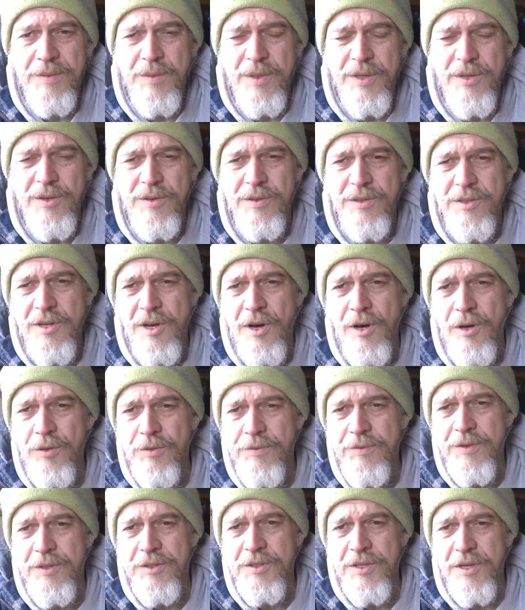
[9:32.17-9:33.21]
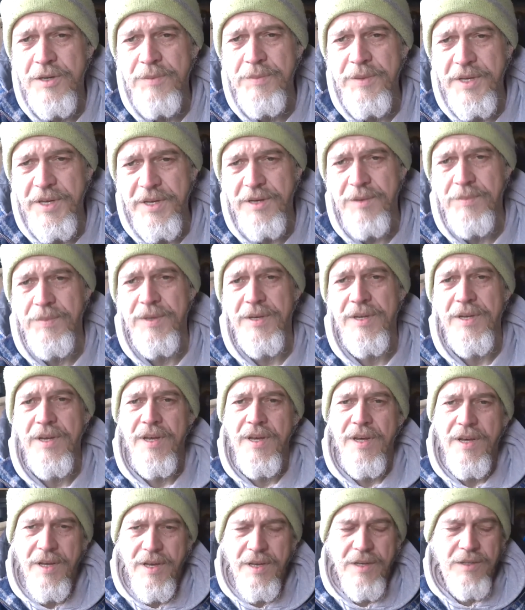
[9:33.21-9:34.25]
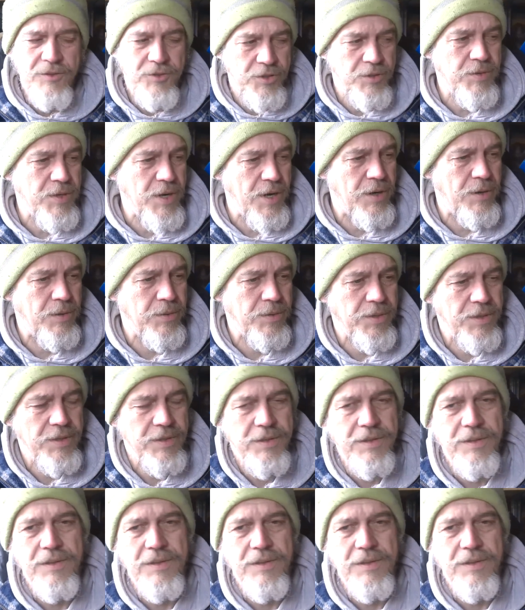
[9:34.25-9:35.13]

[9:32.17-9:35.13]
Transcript: Well, not cold for the time of year, but too cold